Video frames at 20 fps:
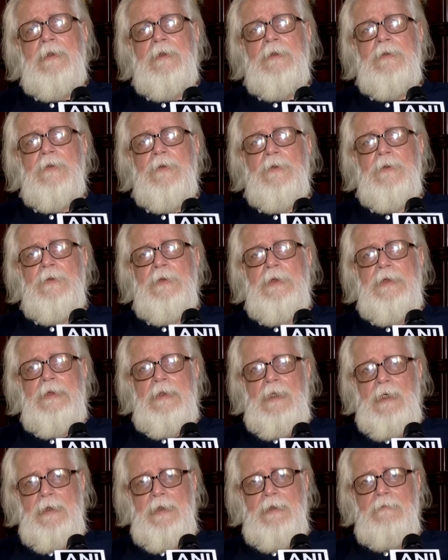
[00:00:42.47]
So this
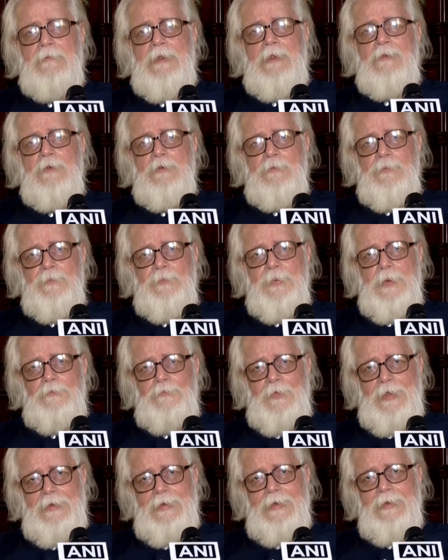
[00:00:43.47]
docking, we have to
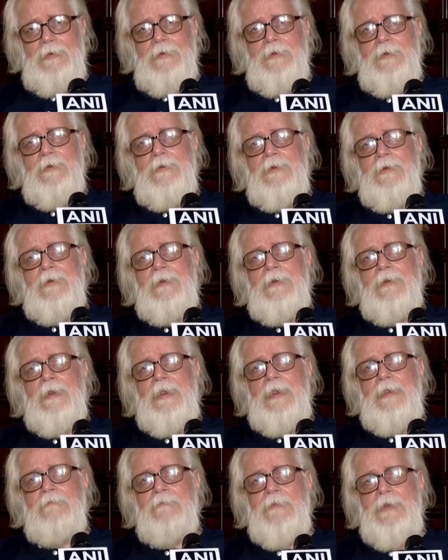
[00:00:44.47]
perfect it,
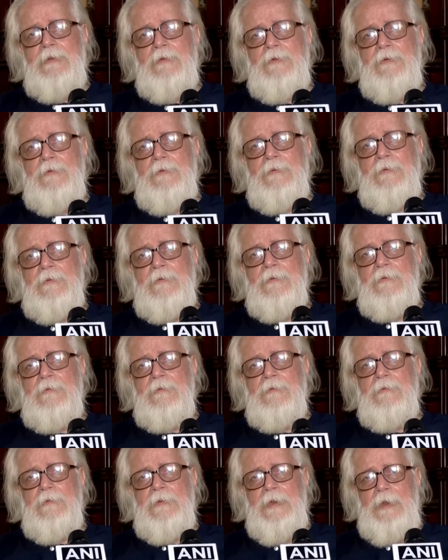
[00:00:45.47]
and we have
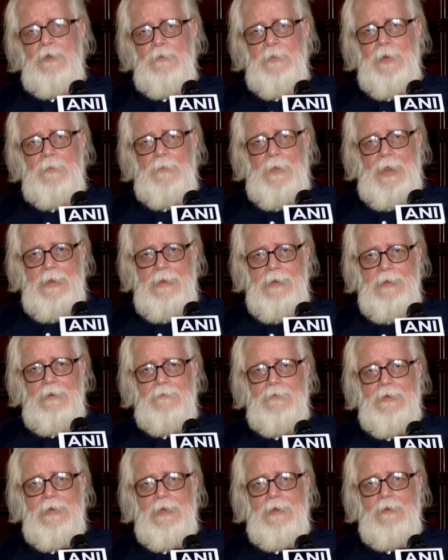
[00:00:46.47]
to be a master
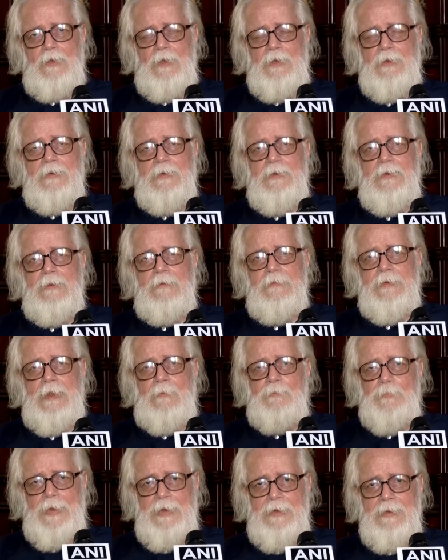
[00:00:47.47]
of the technology. It
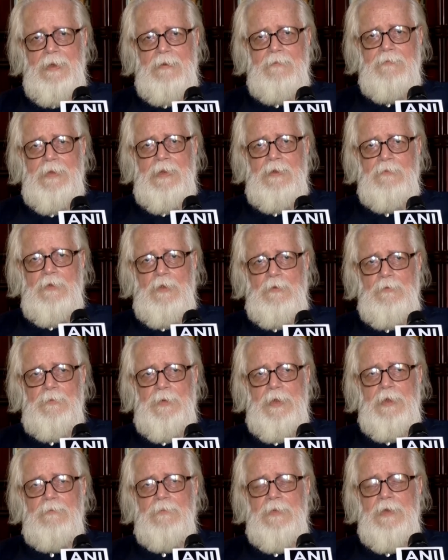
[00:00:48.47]
appears that we have now
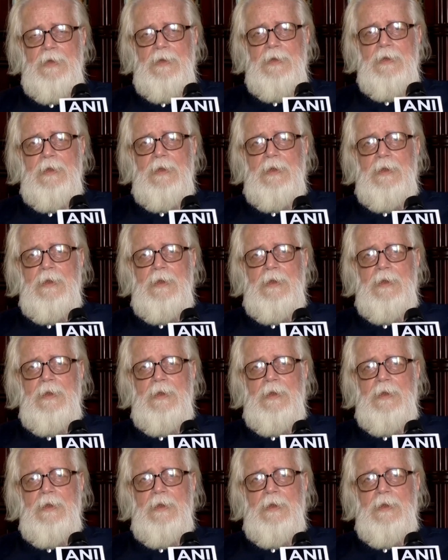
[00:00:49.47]
become the